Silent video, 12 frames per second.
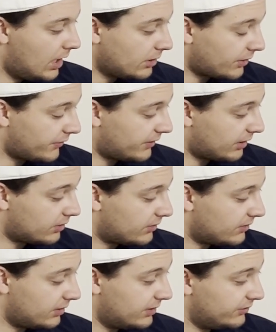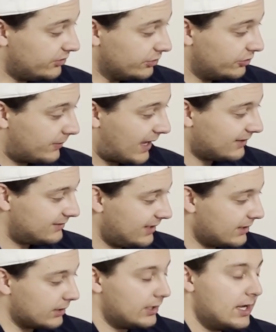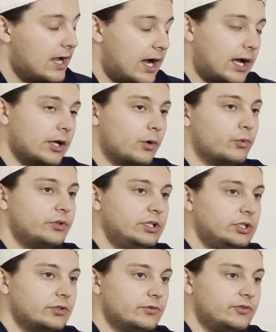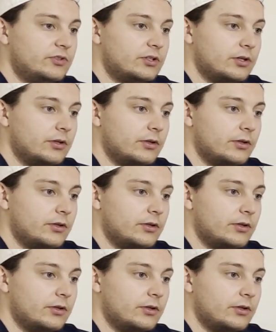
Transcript: Another thing I could have done is use past data. I only used